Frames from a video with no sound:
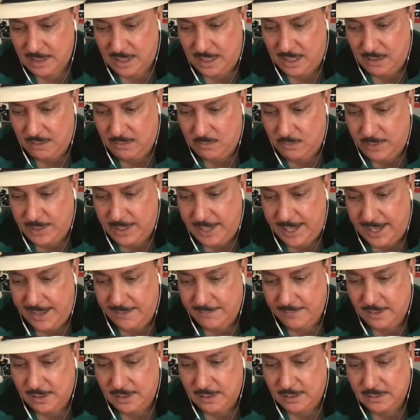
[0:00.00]
and we
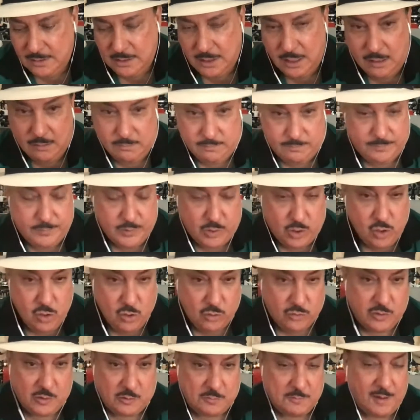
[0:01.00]
have a
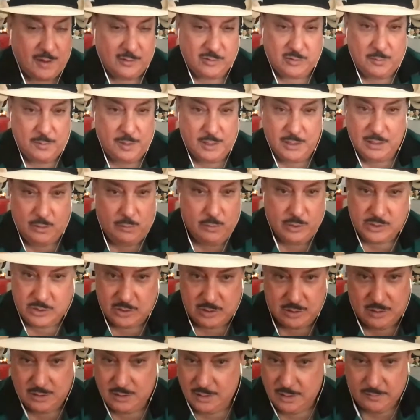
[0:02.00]
huge responsibility,
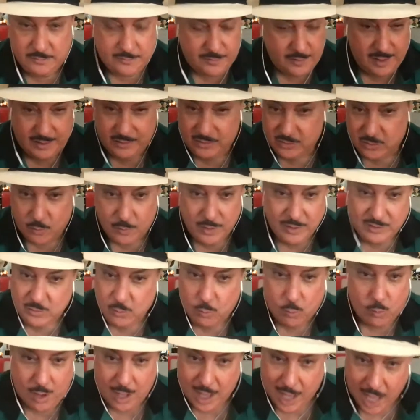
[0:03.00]
which is the
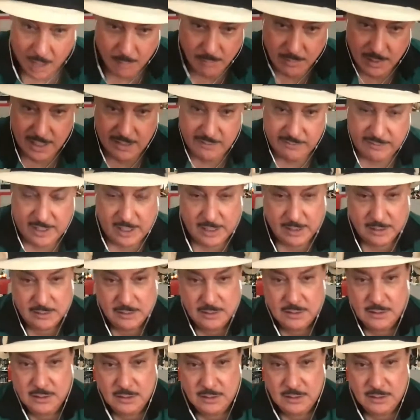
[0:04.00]
reason why I'm living.